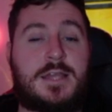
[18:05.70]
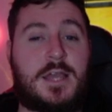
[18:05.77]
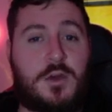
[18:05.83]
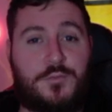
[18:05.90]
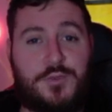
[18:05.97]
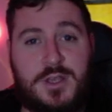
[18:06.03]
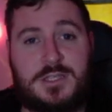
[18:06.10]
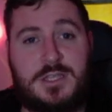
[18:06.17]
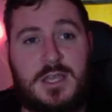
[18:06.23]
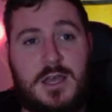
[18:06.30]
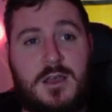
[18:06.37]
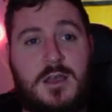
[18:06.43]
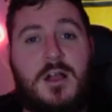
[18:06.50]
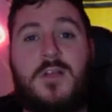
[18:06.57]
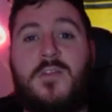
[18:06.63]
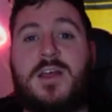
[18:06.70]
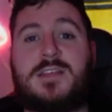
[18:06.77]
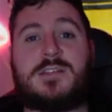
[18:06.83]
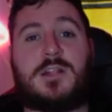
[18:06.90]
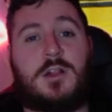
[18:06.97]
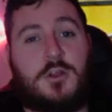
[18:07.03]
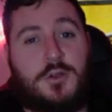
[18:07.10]
Prestia. That's a
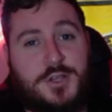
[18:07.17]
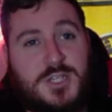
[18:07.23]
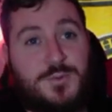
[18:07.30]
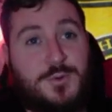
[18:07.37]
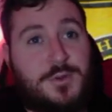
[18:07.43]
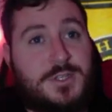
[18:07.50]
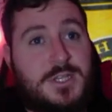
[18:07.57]
lot of experience.